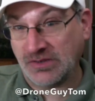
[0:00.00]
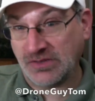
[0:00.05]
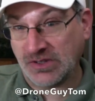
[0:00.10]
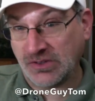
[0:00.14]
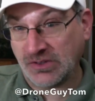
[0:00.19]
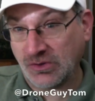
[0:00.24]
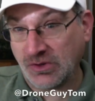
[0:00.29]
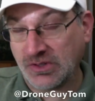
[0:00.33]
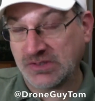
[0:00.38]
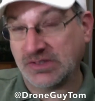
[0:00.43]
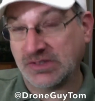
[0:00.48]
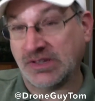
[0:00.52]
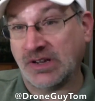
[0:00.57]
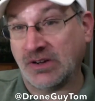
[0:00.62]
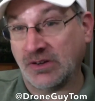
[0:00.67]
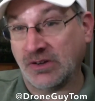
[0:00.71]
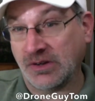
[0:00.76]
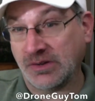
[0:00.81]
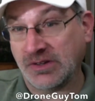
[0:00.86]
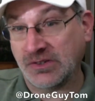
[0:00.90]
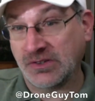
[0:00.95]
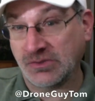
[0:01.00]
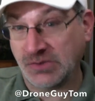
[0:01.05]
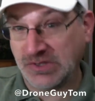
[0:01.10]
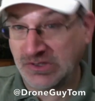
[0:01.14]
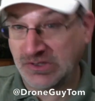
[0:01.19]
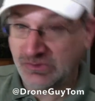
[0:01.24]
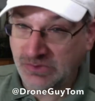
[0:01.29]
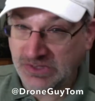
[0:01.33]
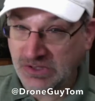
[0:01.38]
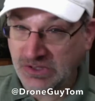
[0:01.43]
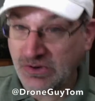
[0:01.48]
in the Doylestown area because we,
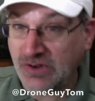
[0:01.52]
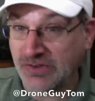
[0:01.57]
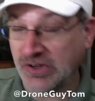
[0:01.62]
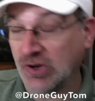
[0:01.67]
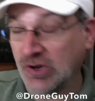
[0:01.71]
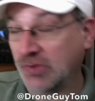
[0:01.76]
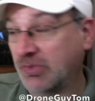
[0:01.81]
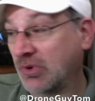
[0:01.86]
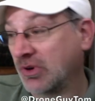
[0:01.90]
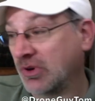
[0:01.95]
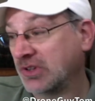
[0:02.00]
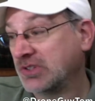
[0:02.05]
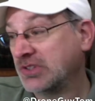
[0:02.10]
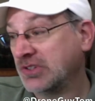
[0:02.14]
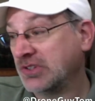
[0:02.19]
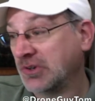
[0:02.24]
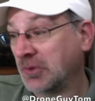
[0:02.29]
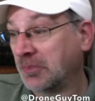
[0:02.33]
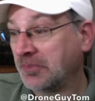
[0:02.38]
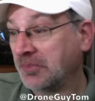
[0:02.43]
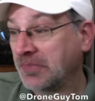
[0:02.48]
we do have an airport too,